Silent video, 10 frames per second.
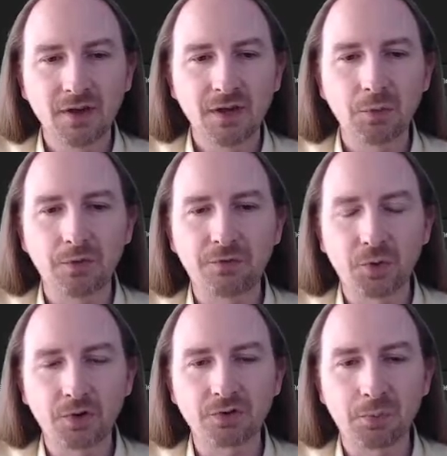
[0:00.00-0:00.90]
It will
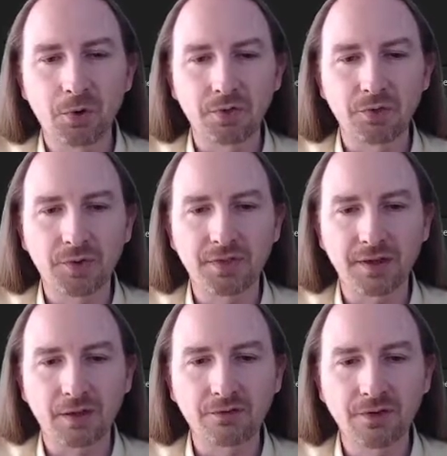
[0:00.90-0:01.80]
forward to port
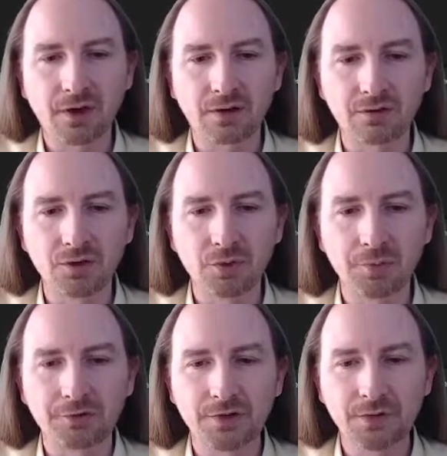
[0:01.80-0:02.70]
3000 on our local
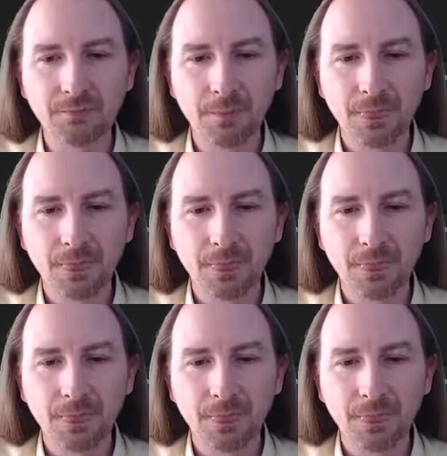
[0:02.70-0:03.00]
machine.